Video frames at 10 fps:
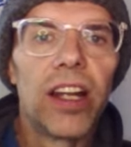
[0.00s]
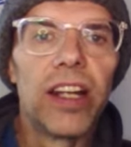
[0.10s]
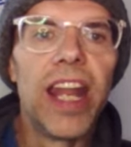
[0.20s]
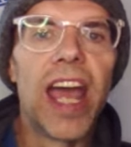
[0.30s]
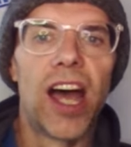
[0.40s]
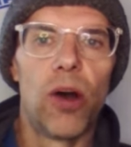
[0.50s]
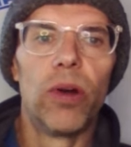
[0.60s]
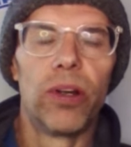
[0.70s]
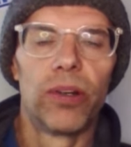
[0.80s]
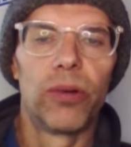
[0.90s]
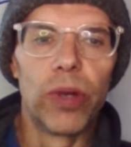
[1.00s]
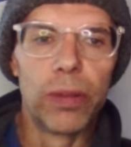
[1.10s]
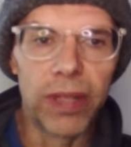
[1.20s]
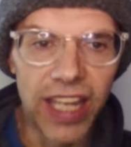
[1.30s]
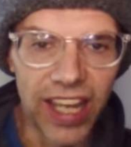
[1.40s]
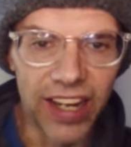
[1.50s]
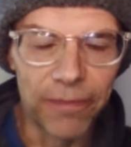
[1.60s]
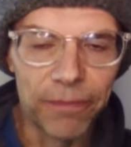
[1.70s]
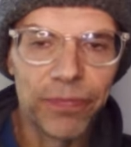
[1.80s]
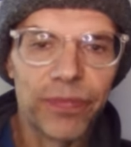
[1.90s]
now we begin
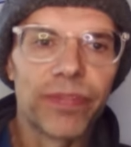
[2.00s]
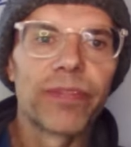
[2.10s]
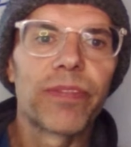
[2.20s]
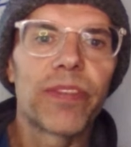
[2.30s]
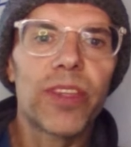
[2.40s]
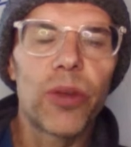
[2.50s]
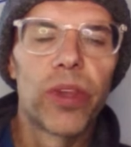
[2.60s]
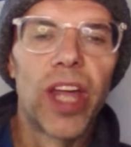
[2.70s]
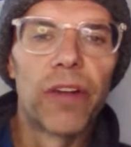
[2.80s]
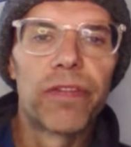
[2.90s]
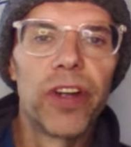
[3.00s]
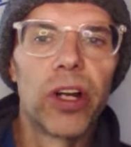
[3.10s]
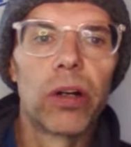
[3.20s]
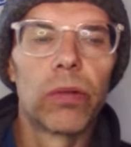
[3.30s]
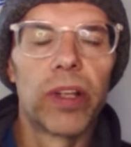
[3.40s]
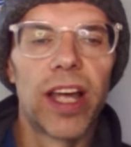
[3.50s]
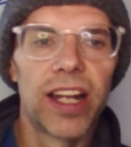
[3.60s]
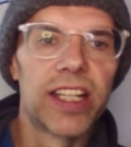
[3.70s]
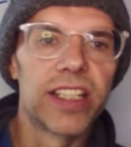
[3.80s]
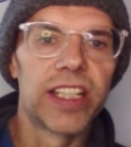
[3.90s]
without fear, without
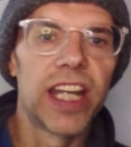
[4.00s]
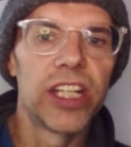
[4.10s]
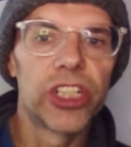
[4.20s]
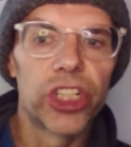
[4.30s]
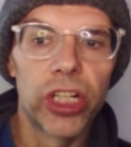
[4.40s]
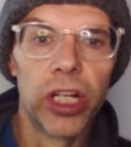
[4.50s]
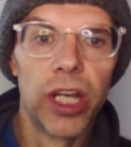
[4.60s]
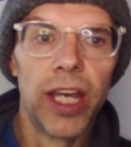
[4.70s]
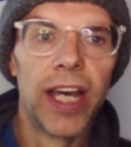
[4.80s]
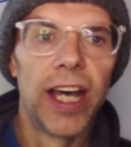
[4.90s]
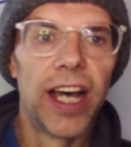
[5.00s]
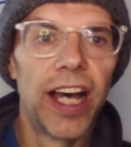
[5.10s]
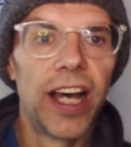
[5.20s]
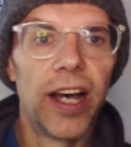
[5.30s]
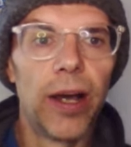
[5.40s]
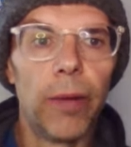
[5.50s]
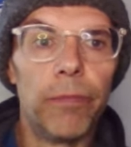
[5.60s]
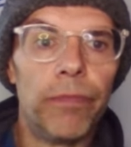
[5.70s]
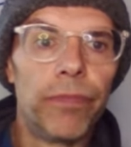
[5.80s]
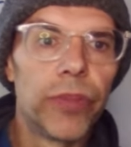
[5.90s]
hesitation.
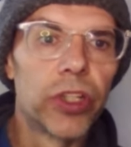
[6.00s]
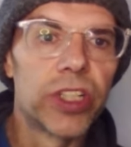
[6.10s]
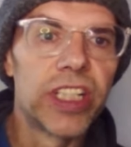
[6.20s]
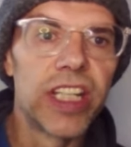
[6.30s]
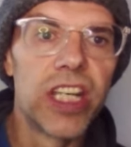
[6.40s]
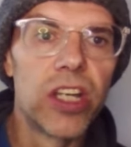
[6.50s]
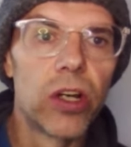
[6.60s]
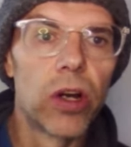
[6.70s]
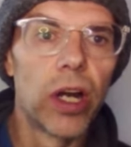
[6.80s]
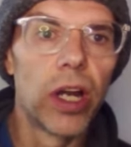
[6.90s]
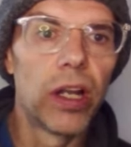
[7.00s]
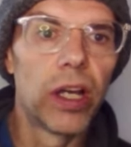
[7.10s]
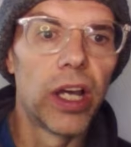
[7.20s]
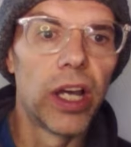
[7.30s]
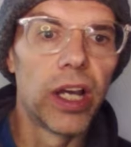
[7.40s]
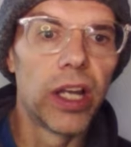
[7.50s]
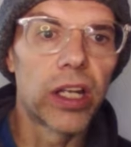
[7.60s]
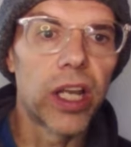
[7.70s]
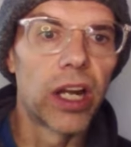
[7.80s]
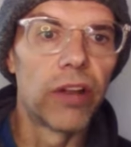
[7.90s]
Um, you can see here, uh, it
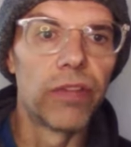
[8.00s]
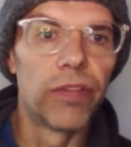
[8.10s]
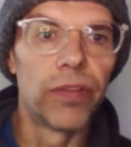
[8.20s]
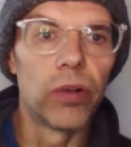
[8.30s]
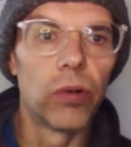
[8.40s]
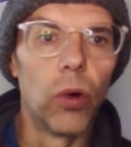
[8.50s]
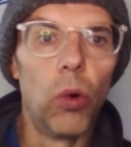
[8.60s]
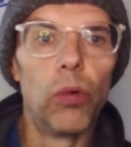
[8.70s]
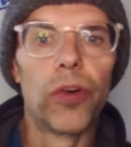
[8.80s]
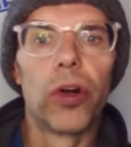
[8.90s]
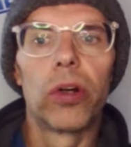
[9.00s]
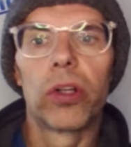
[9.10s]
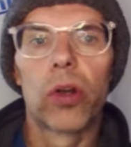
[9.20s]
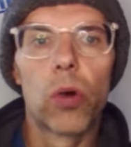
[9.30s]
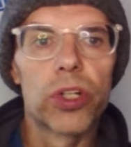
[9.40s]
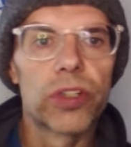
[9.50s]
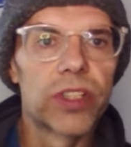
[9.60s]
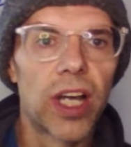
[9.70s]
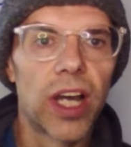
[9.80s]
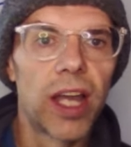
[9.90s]
kind of over the course of
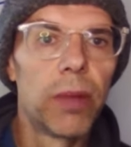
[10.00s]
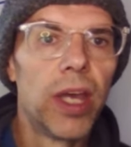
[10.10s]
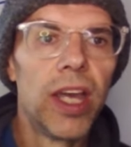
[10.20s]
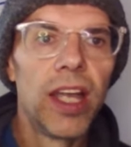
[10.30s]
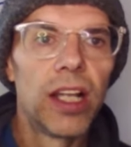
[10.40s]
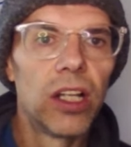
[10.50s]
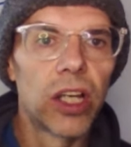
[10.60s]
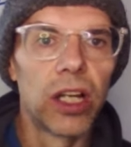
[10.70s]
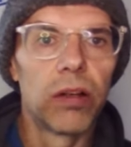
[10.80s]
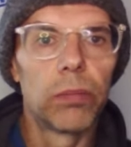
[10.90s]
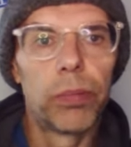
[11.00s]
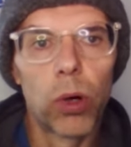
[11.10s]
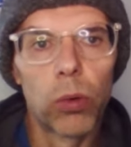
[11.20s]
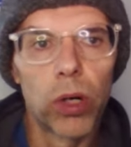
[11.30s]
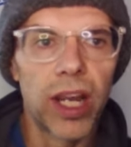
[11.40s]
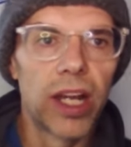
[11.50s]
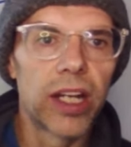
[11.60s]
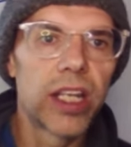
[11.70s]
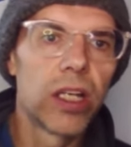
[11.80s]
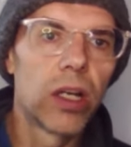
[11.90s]
time. Look at poor workout
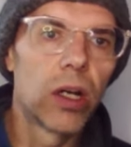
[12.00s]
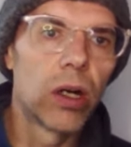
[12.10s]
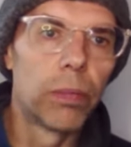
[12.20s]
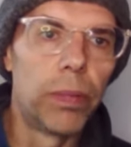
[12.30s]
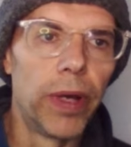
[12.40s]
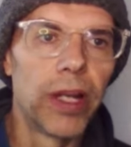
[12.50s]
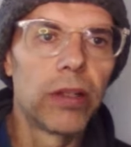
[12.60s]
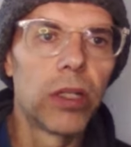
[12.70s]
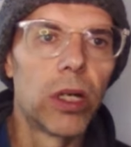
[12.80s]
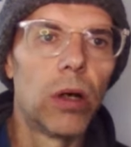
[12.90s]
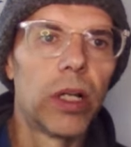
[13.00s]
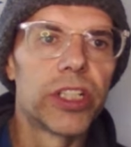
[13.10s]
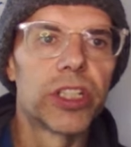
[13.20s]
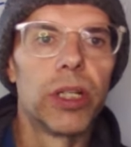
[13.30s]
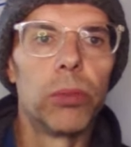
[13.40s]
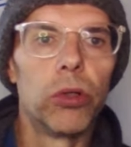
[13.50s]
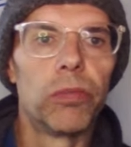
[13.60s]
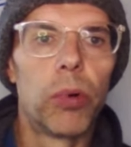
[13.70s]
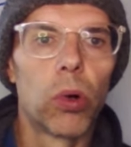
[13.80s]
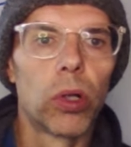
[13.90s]
here, but you know, it just it moved
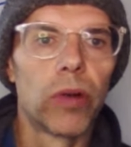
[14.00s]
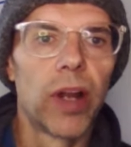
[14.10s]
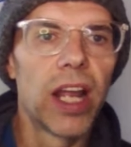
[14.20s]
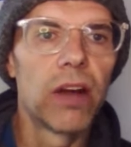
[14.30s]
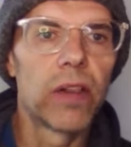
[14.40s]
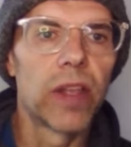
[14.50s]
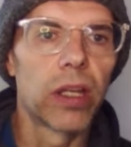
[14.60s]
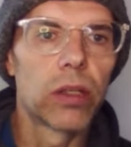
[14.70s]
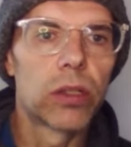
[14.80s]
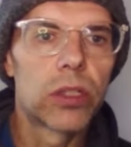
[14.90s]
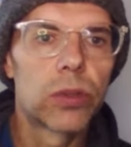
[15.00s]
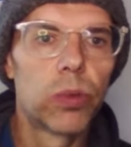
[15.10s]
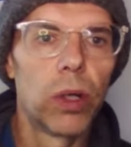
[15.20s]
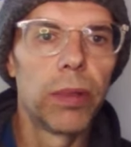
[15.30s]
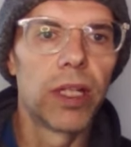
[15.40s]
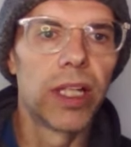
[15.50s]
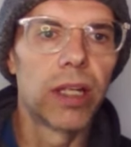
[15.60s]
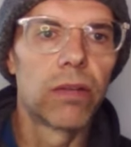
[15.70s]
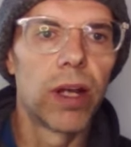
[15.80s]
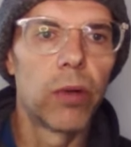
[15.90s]
poorly, right? Everything swimmingly,
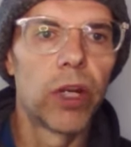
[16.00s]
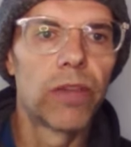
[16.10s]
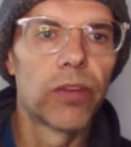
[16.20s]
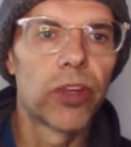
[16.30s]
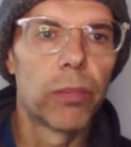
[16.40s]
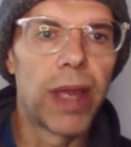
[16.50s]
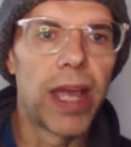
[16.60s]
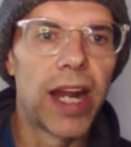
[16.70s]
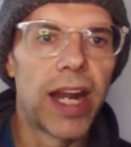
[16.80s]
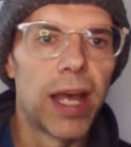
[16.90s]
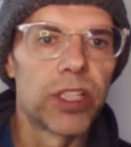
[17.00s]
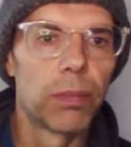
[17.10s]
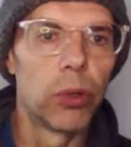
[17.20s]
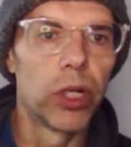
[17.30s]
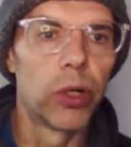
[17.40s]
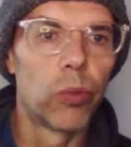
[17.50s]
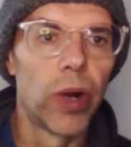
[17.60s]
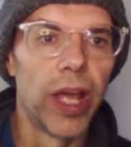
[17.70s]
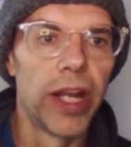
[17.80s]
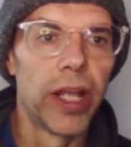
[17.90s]
right? Whenever something bad happens, I put it in
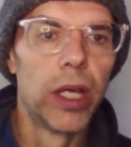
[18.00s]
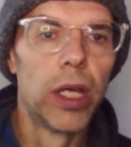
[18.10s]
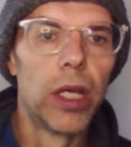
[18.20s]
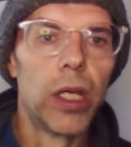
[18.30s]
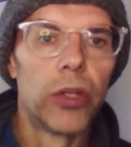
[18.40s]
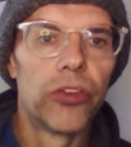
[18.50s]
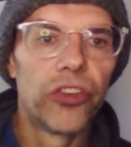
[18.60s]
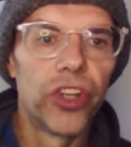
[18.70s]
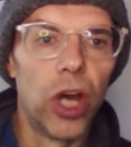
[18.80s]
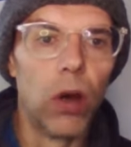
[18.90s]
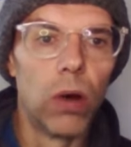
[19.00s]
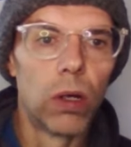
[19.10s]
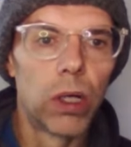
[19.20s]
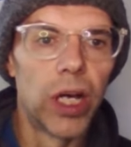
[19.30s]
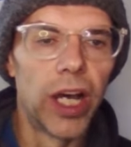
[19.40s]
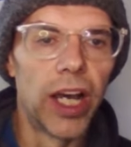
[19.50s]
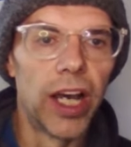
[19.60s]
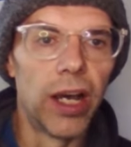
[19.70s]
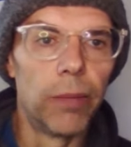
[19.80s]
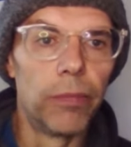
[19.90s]
red. So
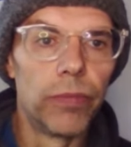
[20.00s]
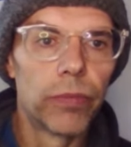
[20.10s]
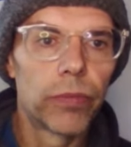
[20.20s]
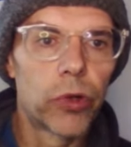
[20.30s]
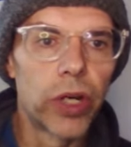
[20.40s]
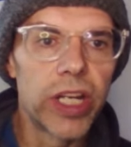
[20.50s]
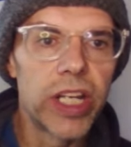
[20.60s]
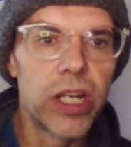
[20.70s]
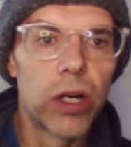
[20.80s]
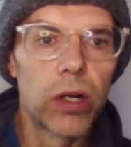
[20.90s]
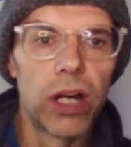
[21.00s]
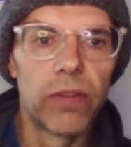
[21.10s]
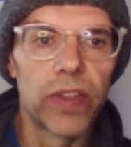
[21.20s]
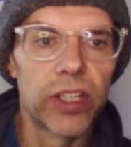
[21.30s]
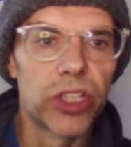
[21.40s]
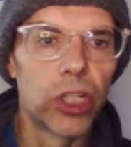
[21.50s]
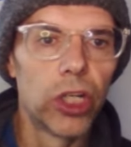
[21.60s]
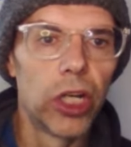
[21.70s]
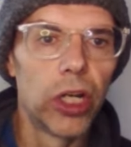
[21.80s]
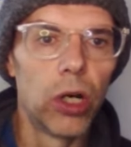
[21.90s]
um, green here, everything's
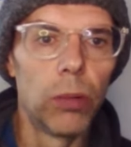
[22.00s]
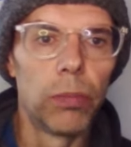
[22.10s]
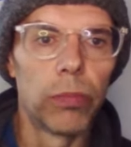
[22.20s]
good. Oh,